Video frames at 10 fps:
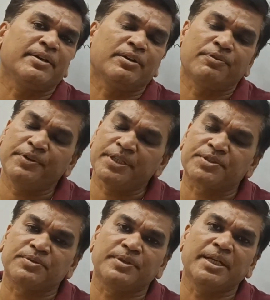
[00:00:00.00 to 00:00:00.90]
of a
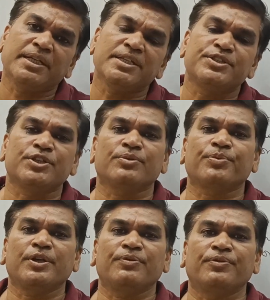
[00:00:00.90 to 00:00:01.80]
student is
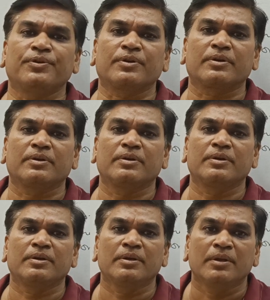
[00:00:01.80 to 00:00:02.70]
0.4.
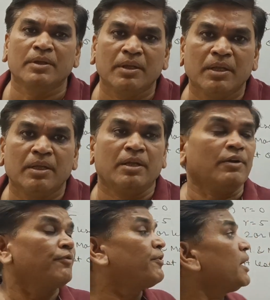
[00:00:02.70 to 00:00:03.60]

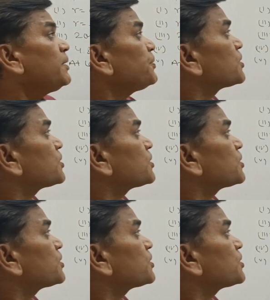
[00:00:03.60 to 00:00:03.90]
5